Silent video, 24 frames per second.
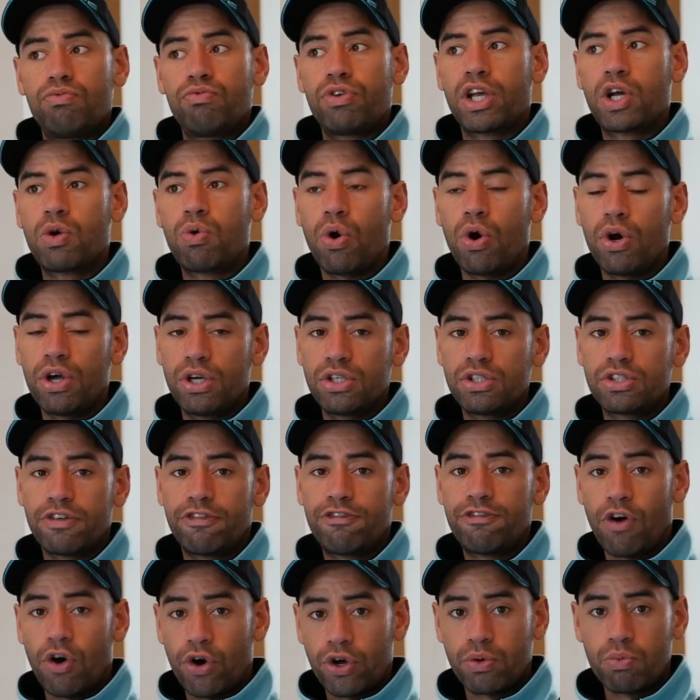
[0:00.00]
requires a
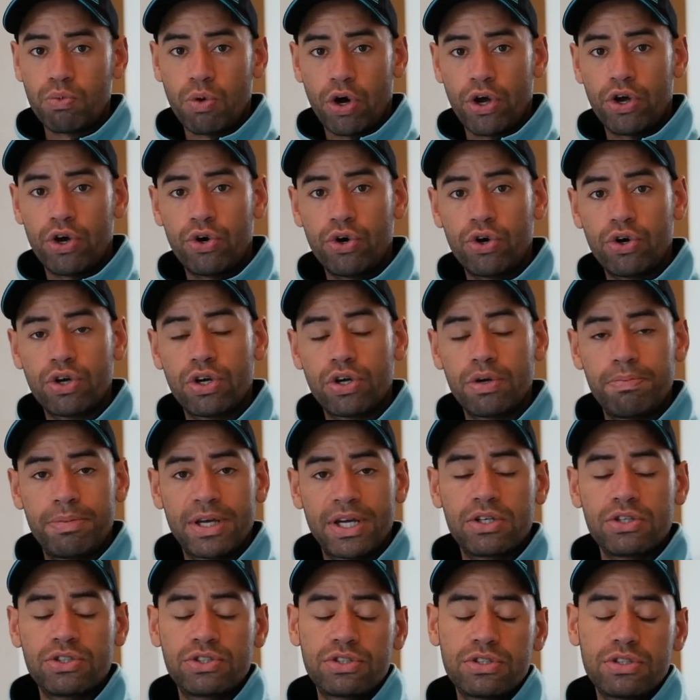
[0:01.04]
fine wire hook,
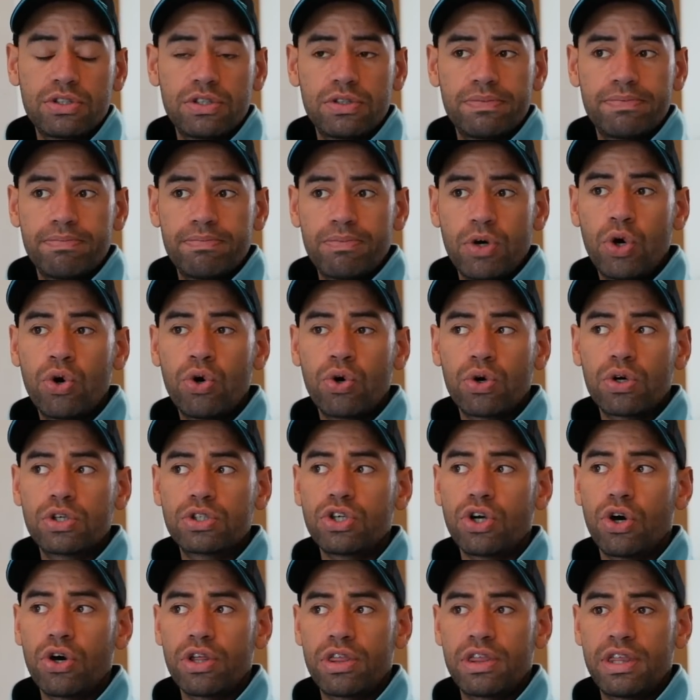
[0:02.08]
because hooks,
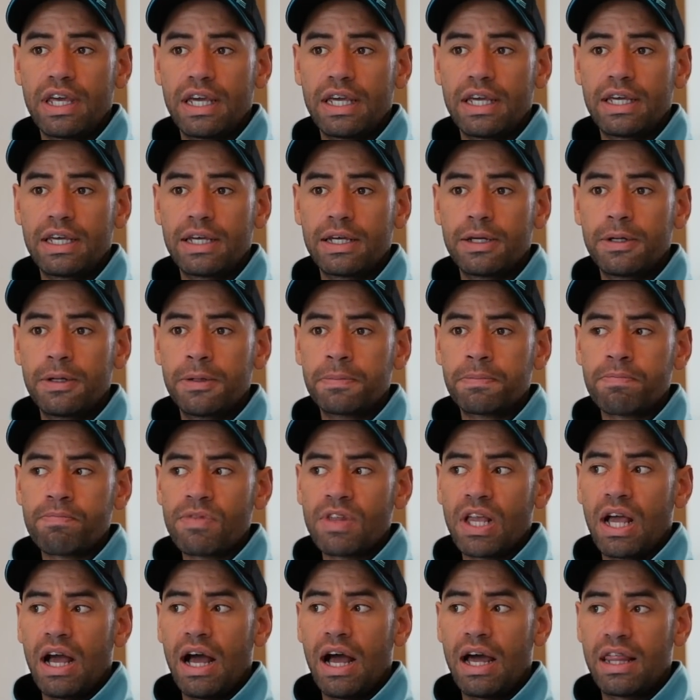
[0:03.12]
I think,
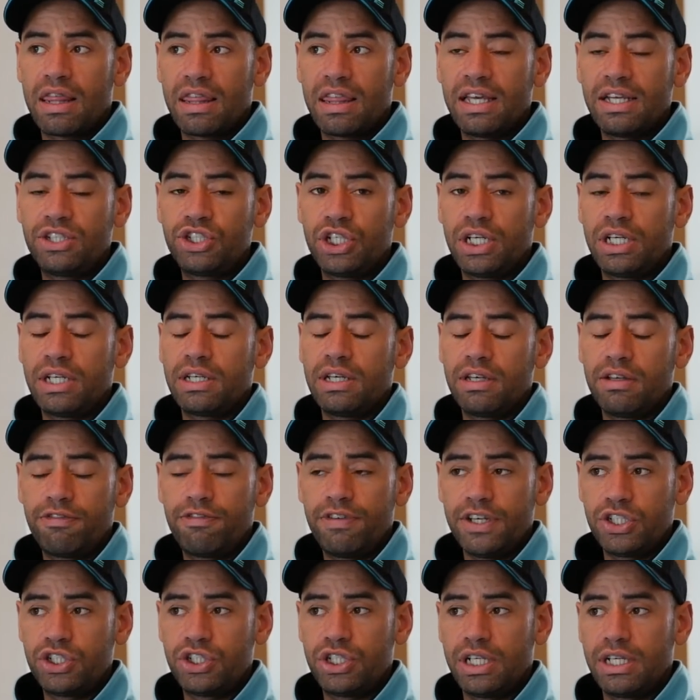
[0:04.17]
and
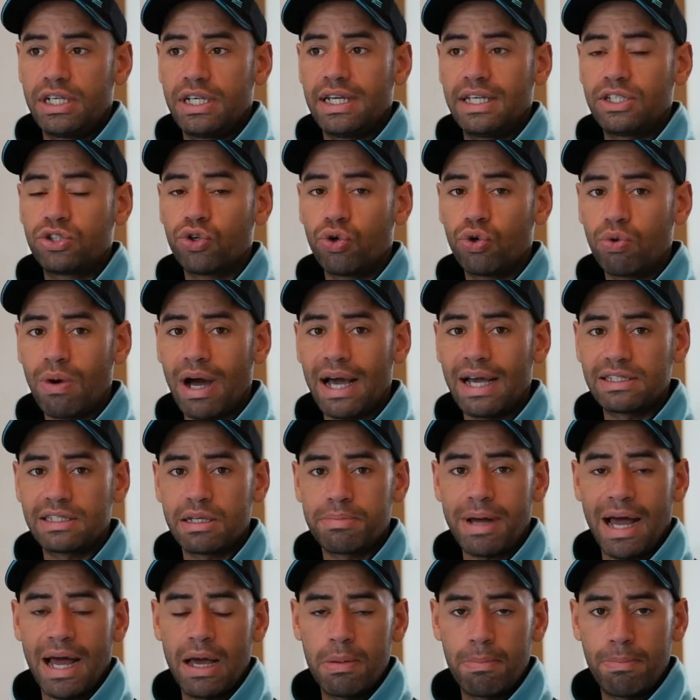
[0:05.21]
fishing is always
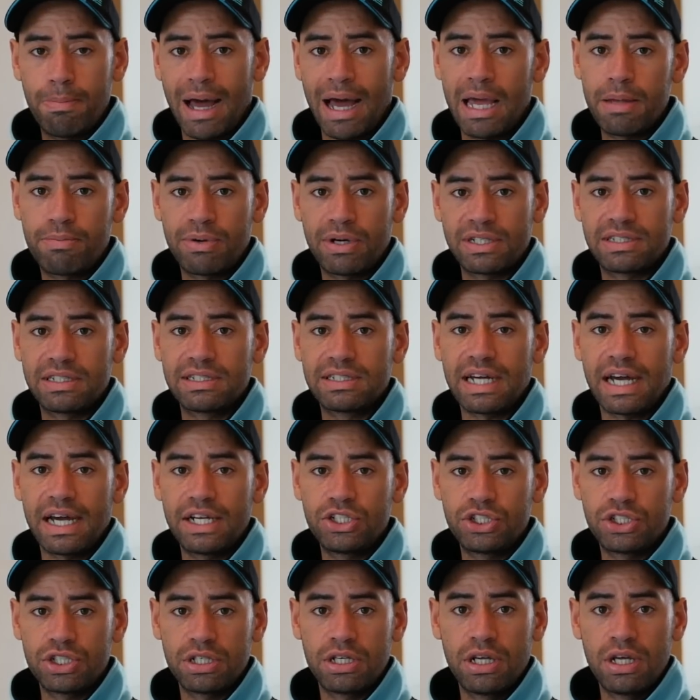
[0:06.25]
about bait
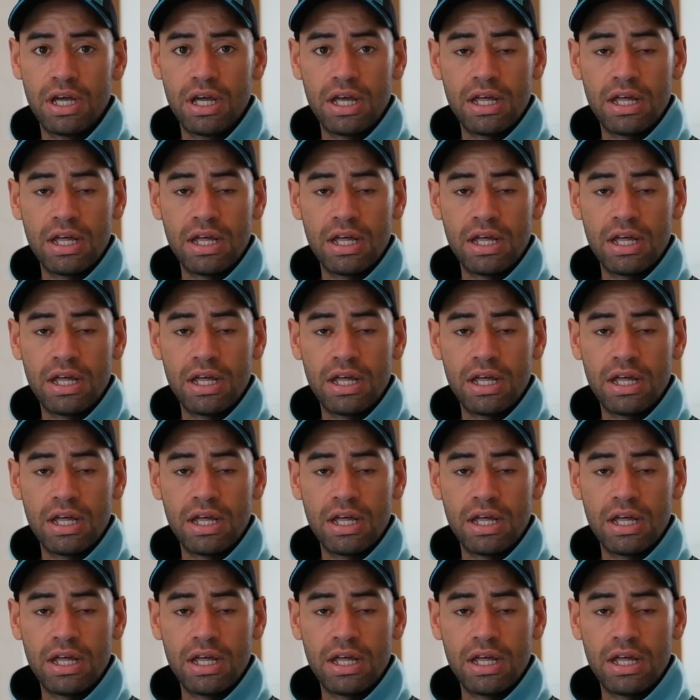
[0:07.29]
presentation.